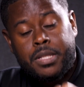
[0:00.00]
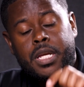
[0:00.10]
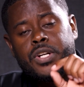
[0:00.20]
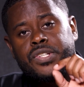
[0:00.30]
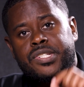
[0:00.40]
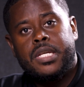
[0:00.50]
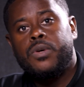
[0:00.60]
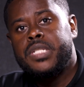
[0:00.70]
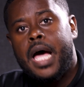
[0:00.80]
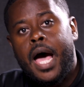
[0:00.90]
But there's
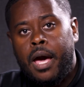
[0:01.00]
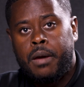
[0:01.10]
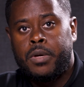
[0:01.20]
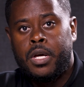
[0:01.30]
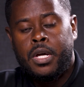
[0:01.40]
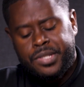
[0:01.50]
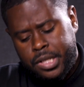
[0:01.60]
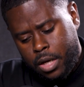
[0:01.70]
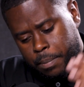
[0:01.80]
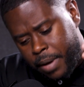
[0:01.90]
still time to
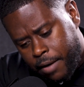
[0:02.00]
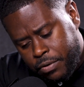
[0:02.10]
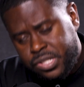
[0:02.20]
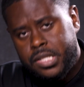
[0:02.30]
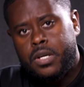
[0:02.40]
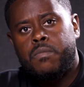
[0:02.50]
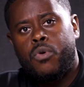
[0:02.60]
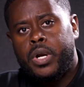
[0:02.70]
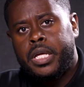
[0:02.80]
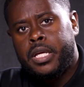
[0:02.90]
get up every single
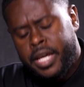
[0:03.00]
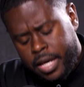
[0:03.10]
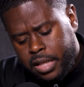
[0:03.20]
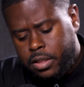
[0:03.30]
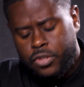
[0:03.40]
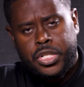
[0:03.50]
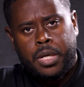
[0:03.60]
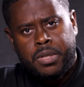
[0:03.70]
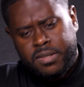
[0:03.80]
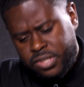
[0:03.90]
morning, hit the
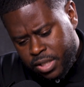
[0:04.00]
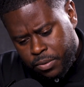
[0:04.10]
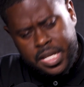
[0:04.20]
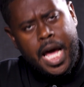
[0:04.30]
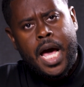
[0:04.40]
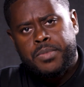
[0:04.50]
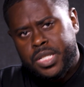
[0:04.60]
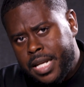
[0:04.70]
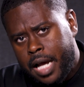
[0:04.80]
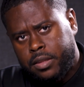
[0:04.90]
gym. There's still time
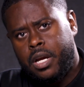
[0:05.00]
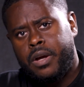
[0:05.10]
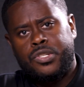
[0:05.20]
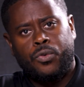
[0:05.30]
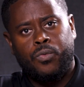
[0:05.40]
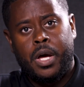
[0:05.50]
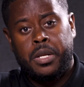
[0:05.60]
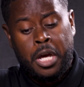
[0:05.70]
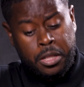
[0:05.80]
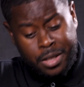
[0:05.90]
to get out there and to run.